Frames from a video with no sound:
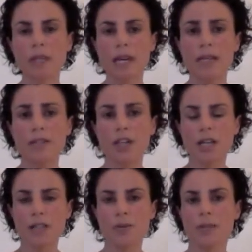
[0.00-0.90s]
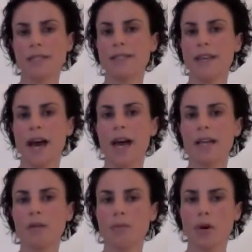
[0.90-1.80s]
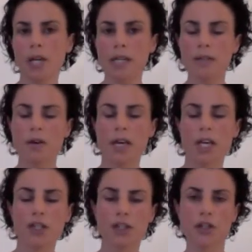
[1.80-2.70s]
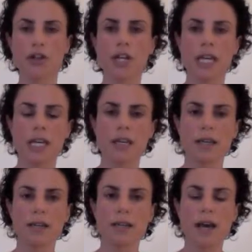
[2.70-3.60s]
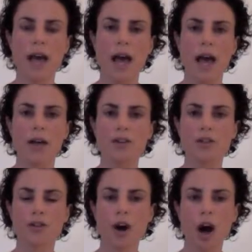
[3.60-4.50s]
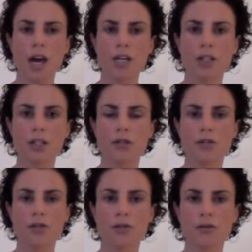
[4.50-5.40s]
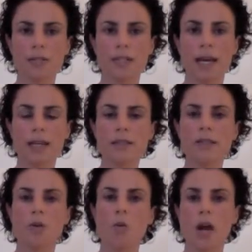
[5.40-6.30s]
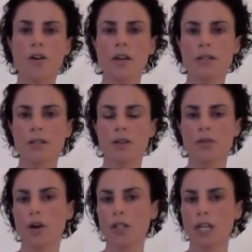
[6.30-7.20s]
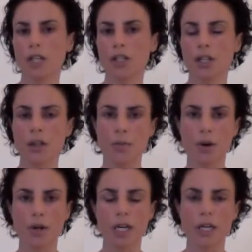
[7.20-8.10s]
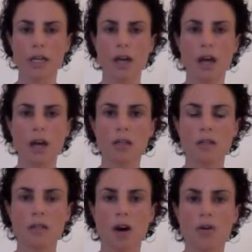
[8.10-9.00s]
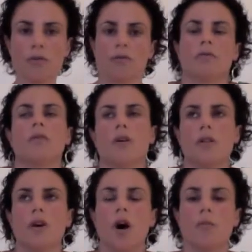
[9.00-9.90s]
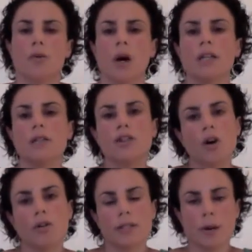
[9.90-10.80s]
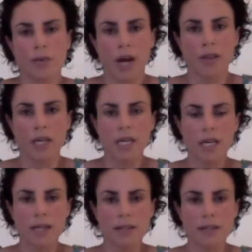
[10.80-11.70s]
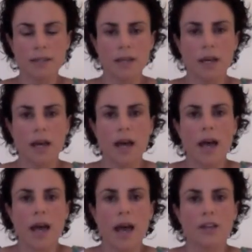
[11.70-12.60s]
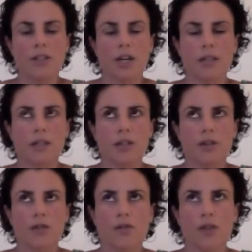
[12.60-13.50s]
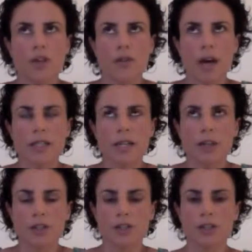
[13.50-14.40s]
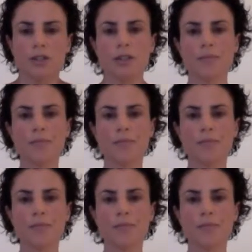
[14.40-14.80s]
is just to be scanning the body. So again, tuning in and trying to sense where it is that you've got tension in the body. So, the common one is shoulders up around the ears, and just to feel that tension,